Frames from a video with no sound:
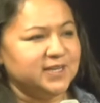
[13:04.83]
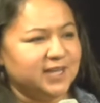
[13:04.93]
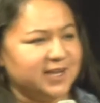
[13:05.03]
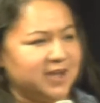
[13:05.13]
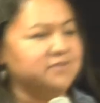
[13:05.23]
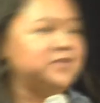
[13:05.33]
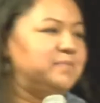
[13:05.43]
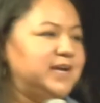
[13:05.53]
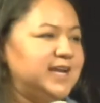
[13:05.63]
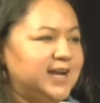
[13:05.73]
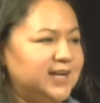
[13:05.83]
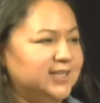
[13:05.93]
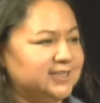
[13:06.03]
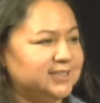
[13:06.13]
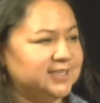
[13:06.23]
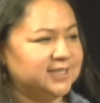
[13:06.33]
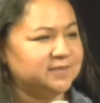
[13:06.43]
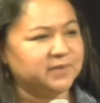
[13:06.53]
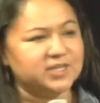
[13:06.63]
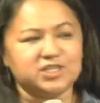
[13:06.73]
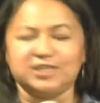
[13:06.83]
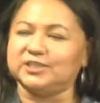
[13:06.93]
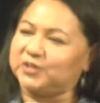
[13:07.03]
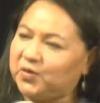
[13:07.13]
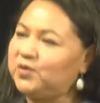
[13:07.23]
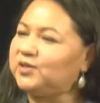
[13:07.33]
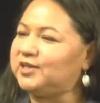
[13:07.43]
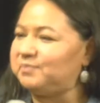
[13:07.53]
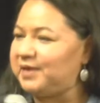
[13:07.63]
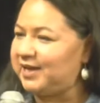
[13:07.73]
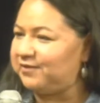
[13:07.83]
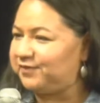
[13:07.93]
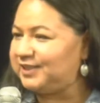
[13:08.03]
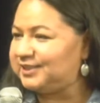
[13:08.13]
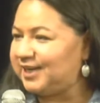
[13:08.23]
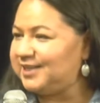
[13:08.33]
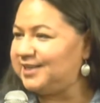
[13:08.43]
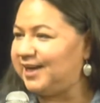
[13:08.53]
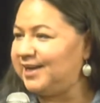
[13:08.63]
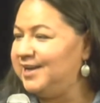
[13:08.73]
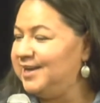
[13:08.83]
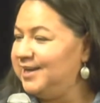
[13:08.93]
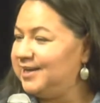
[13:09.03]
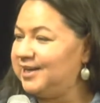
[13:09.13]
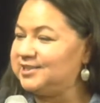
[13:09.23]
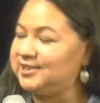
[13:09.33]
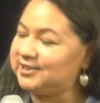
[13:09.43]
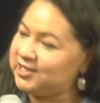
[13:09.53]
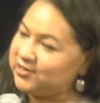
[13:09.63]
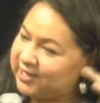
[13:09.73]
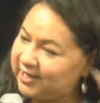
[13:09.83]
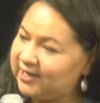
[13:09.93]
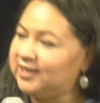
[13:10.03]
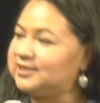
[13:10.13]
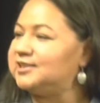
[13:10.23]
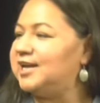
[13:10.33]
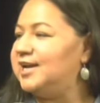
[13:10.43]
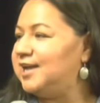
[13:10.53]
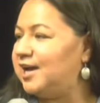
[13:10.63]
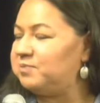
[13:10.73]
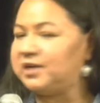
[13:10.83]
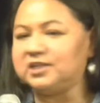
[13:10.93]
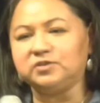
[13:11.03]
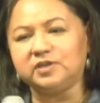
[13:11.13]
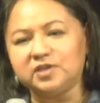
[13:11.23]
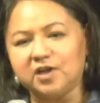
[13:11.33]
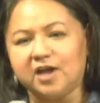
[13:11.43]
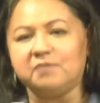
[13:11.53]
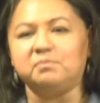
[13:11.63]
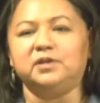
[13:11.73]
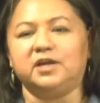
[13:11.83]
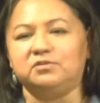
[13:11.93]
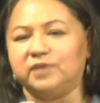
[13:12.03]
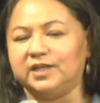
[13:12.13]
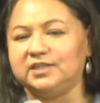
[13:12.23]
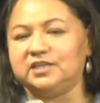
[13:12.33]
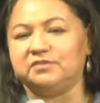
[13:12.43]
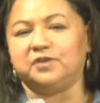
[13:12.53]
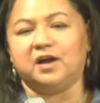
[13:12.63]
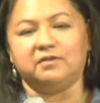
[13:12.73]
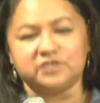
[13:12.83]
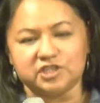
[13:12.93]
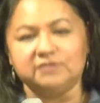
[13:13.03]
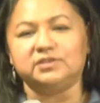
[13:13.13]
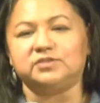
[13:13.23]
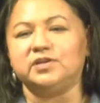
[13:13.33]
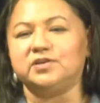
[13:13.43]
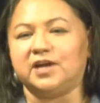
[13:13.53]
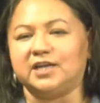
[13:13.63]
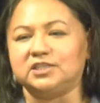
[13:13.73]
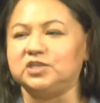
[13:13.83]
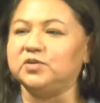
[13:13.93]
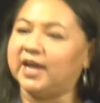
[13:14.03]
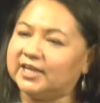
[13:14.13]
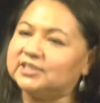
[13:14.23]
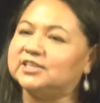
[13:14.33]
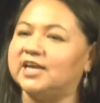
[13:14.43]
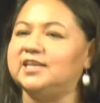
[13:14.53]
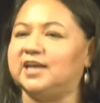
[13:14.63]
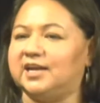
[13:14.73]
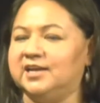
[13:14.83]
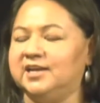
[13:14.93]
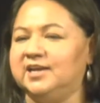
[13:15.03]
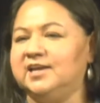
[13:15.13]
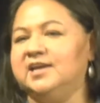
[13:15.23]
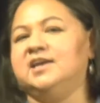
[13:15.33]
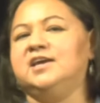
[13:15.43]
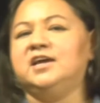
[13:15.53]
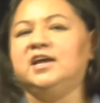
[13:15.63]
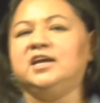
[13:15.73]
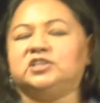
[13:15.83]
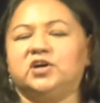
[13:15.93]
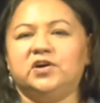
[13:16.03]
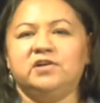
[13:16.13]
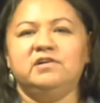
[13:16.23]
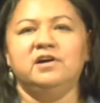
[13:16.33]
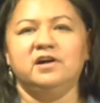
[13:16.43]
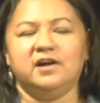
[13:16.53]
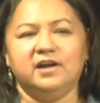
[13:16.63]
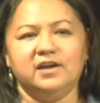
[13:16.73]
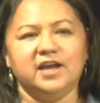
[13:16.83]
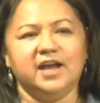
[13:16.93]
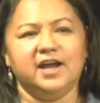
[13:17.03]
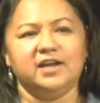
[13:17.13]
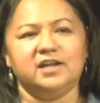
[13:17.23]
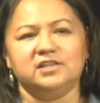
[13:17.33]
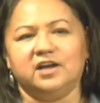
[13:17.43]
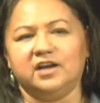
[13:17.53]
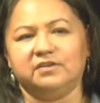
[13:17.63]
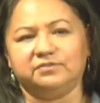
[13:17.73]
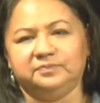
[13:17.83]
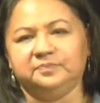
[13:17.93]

be like everybody else. But she scolded me if I said that. But she said, you cannot say that because you're not a blood relative of Chief Sweetgrass. You can't say that. So I had a lot of